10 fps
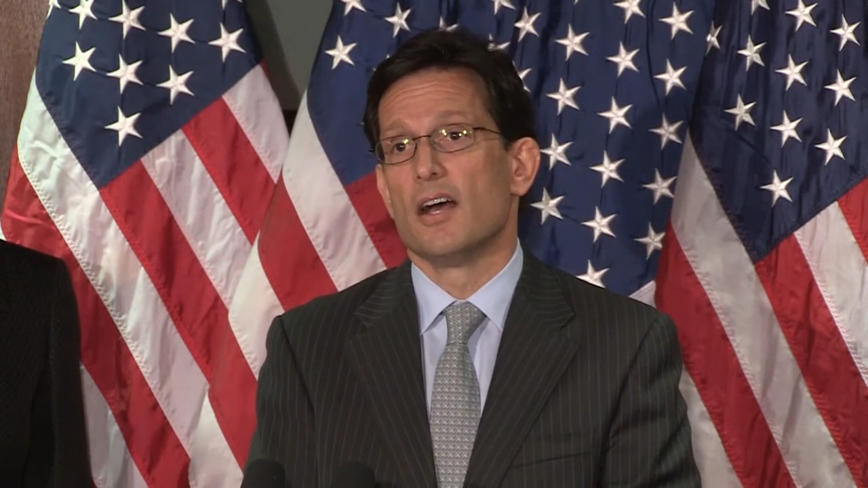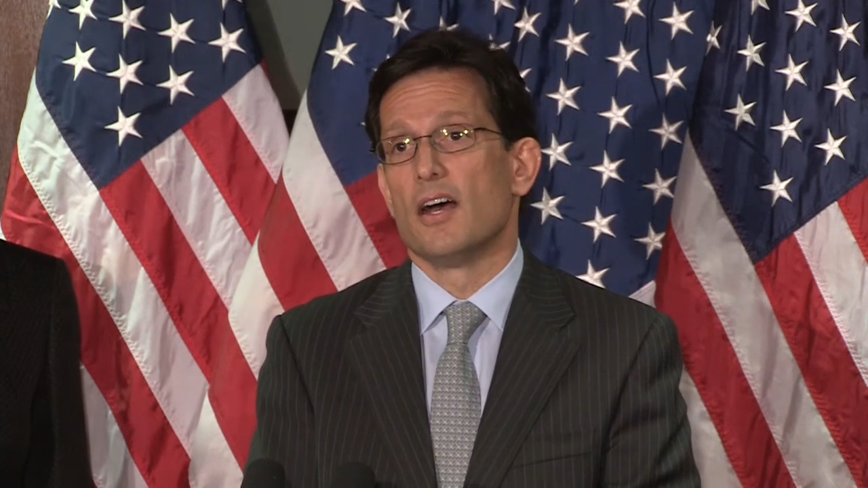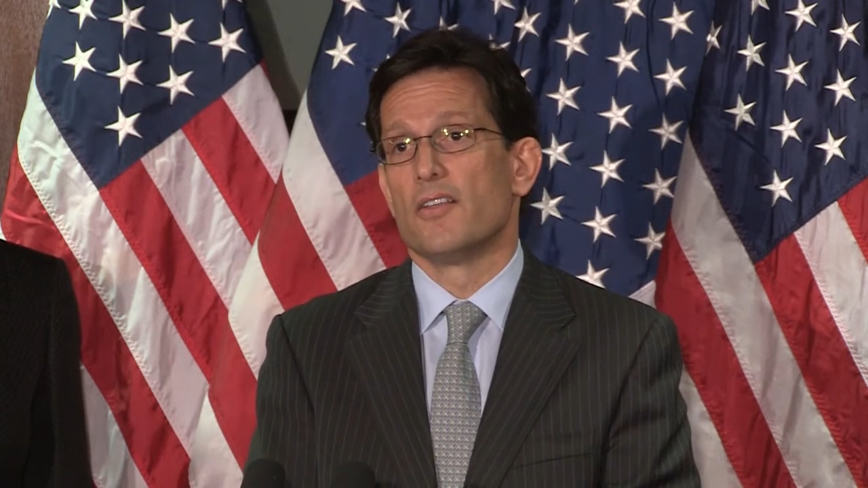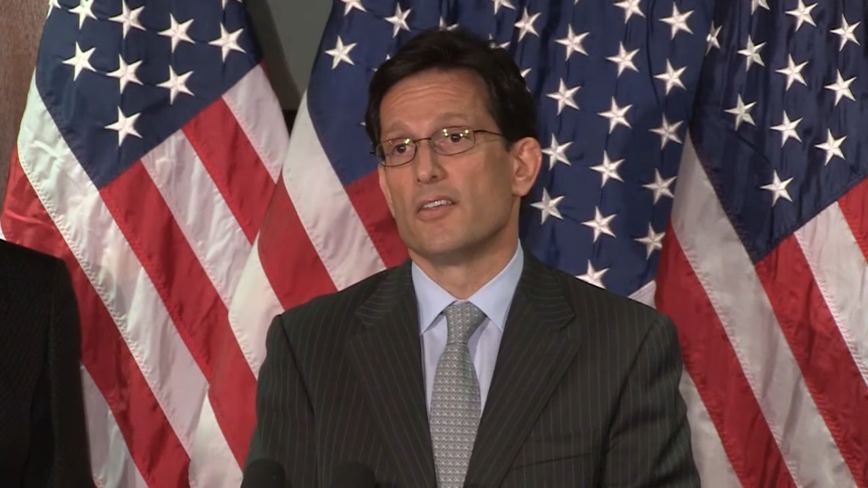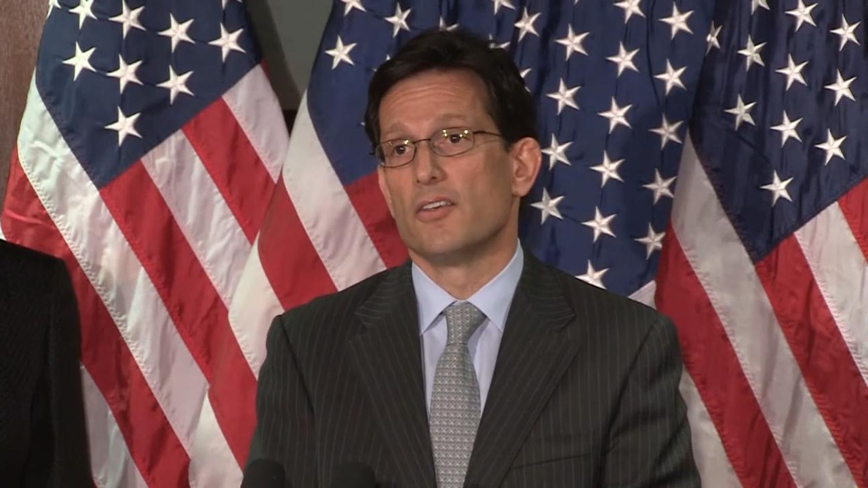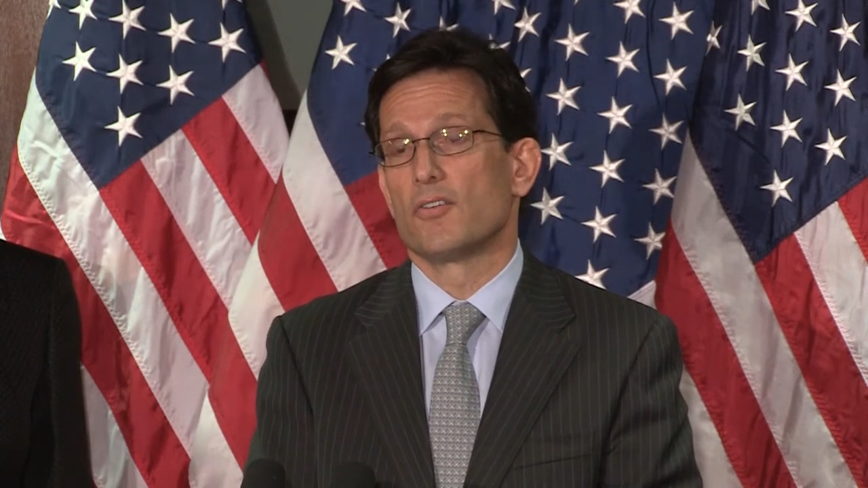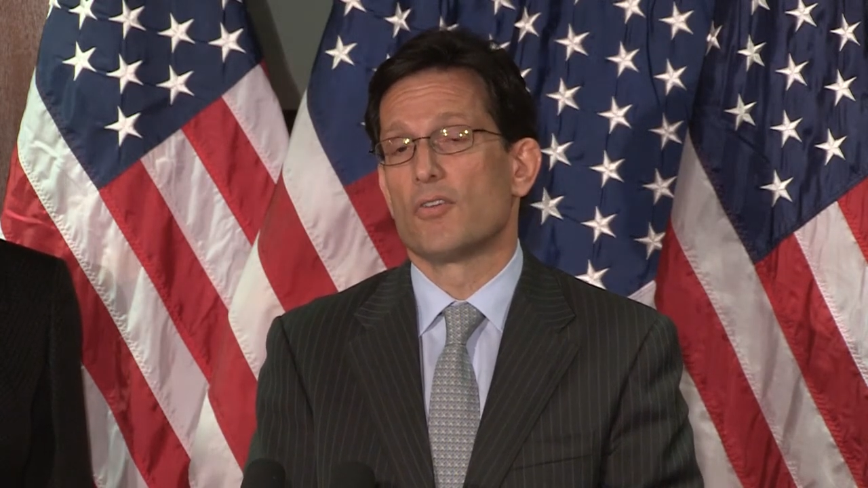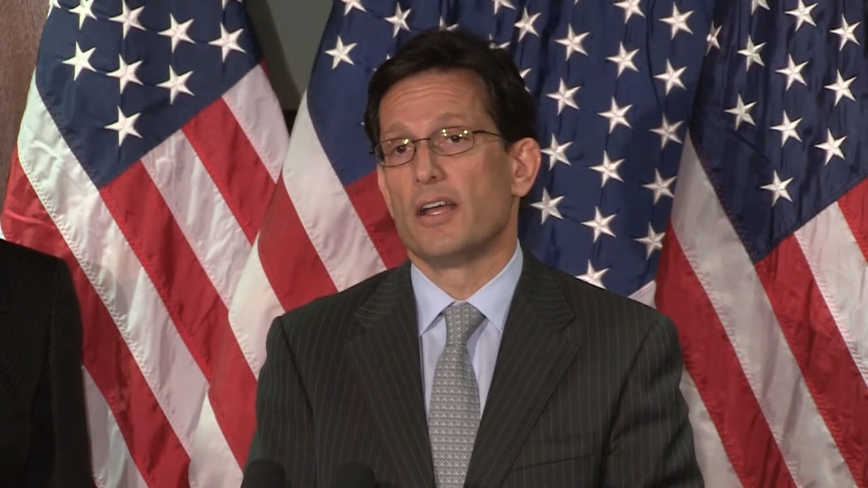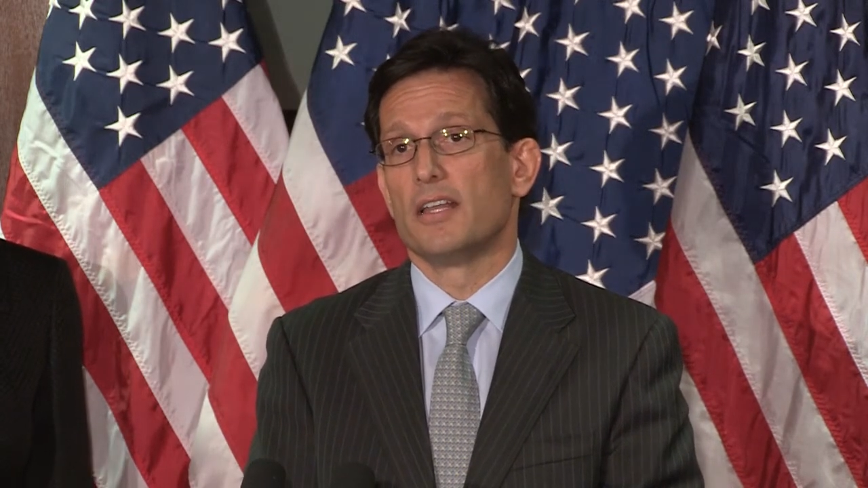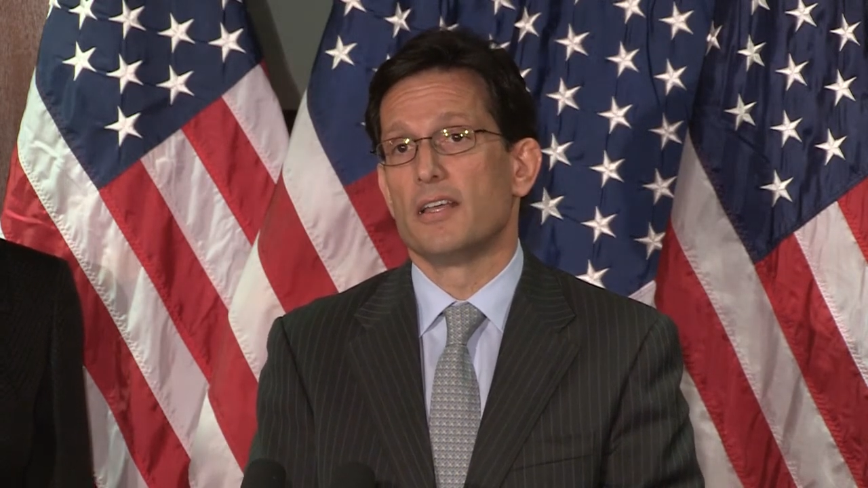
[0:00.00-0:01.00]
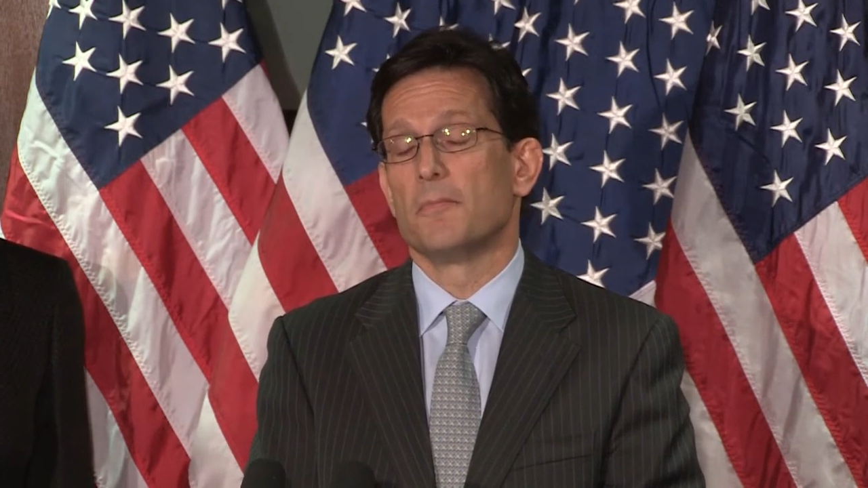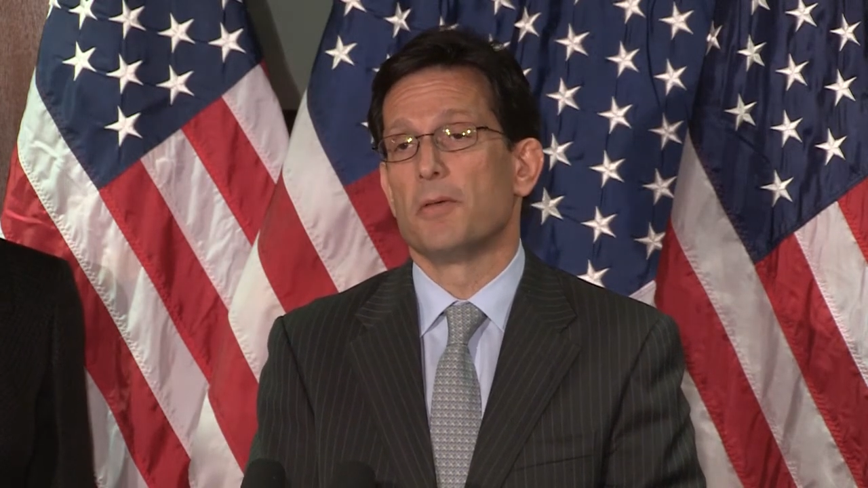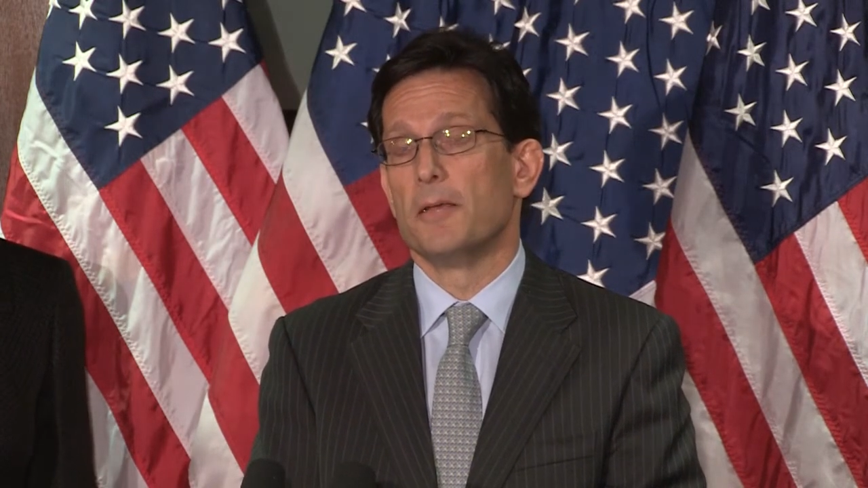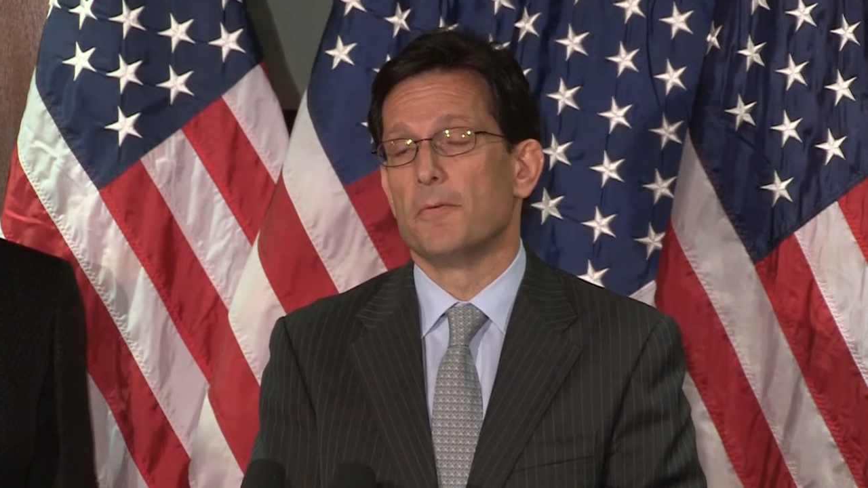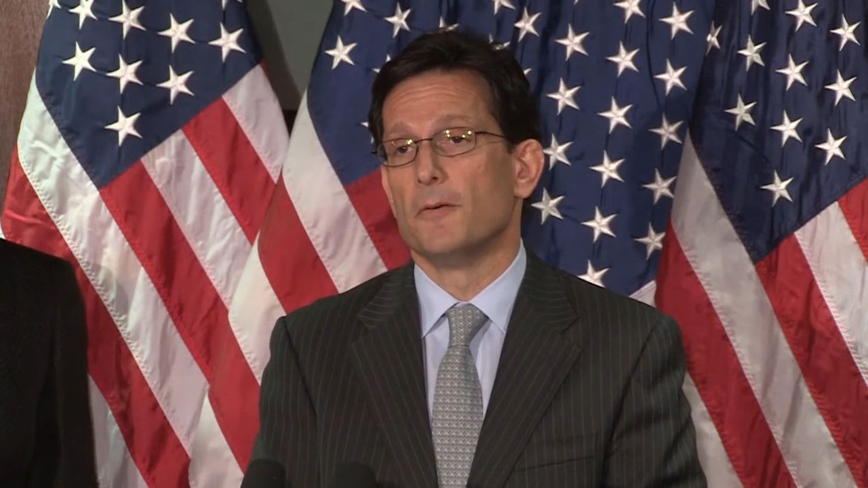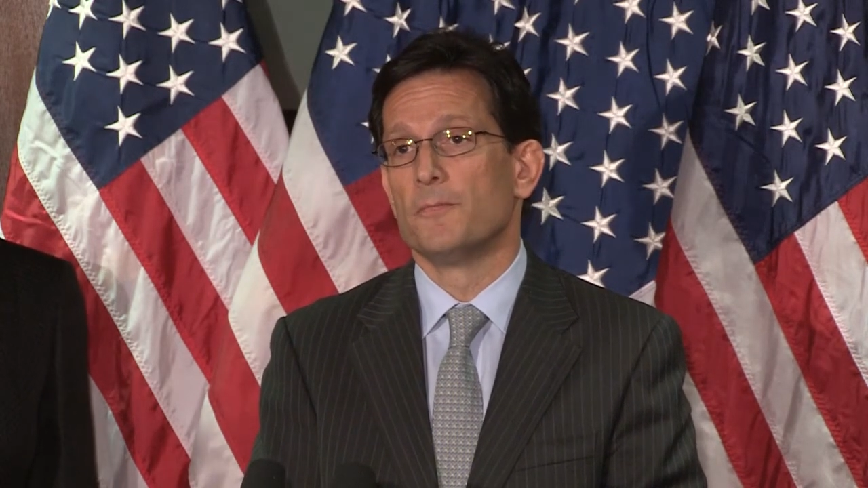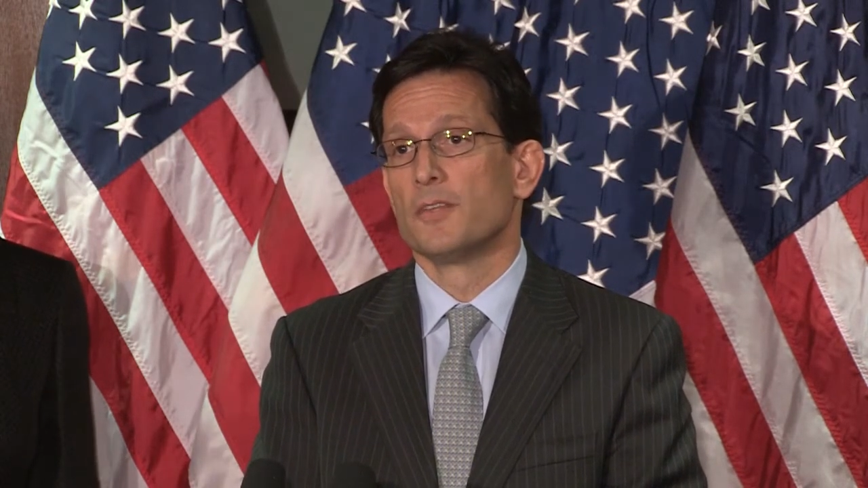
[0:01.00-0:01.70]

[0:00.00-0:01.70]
the Ukrainian people.